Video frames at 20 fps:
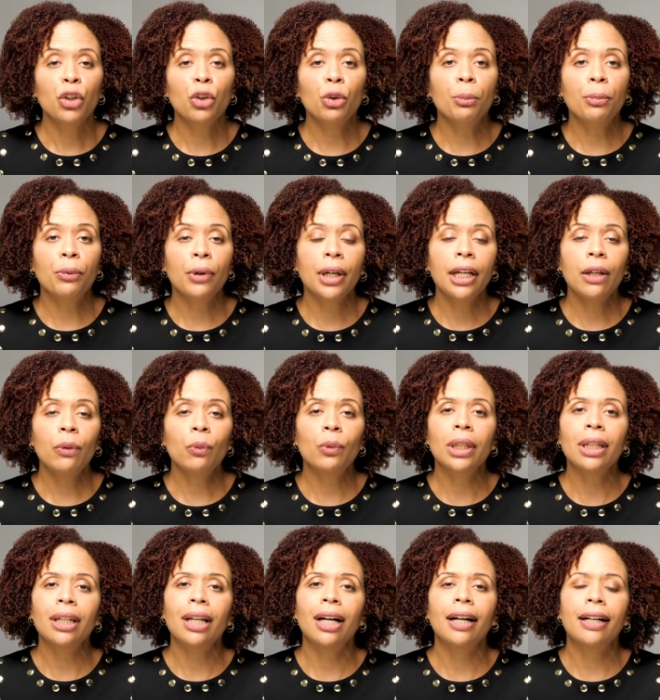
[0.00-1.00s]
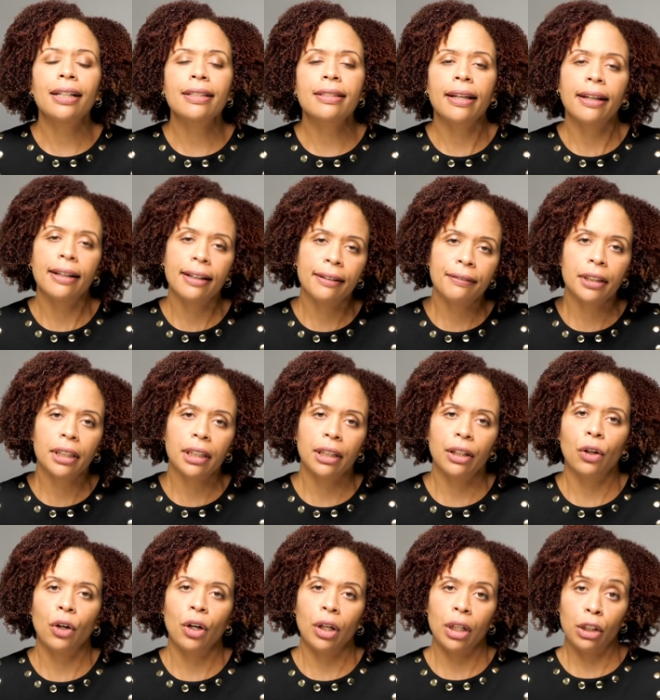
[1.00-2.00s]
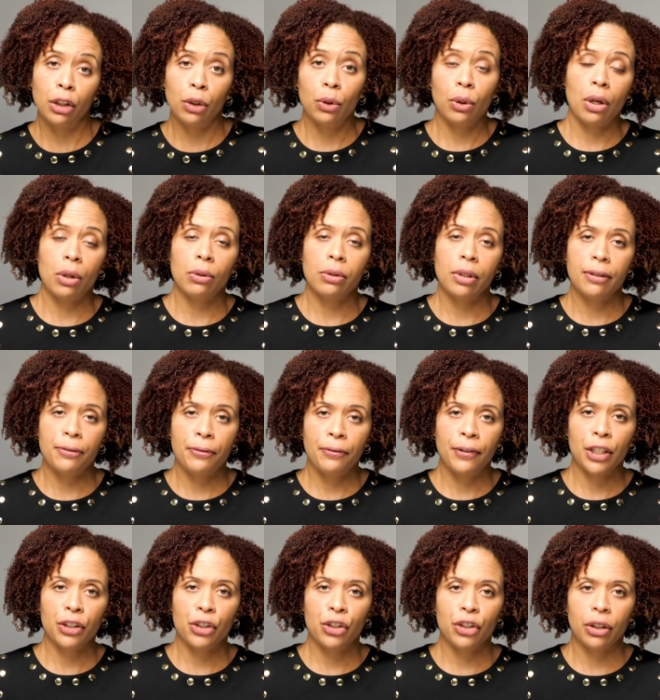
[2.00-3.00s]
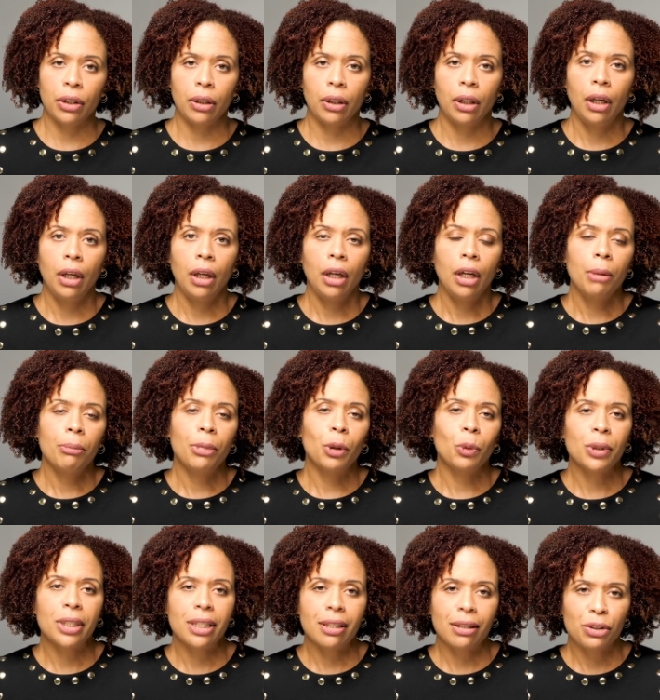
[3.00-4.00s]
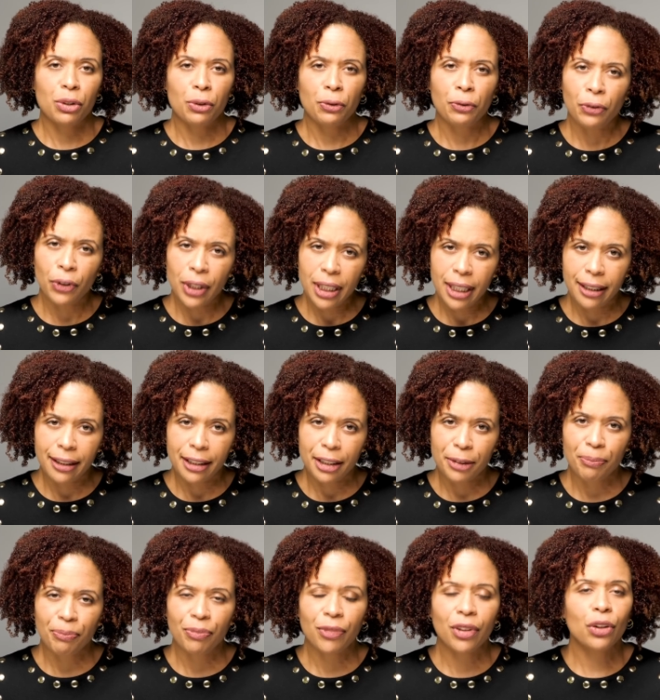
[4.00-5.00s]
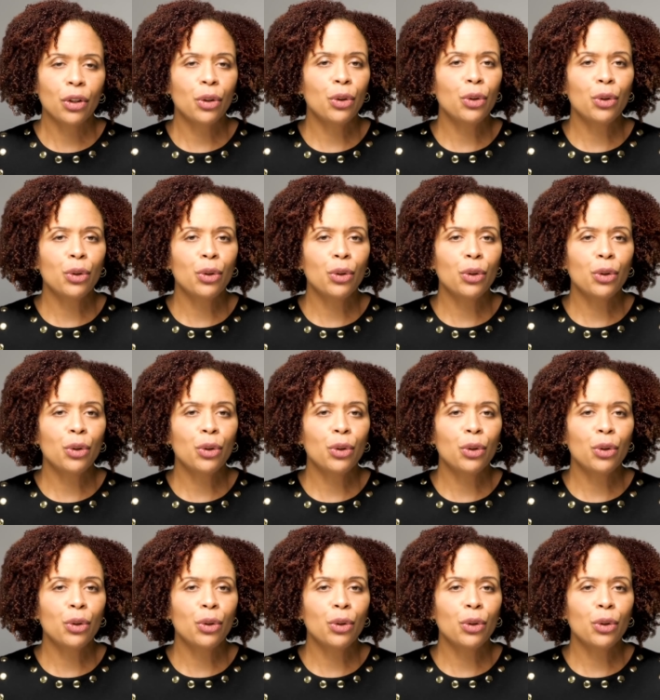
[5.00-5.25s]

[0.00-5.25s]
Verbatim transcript: Your brain relies heavily on glucose to function, but with schizophrenia, the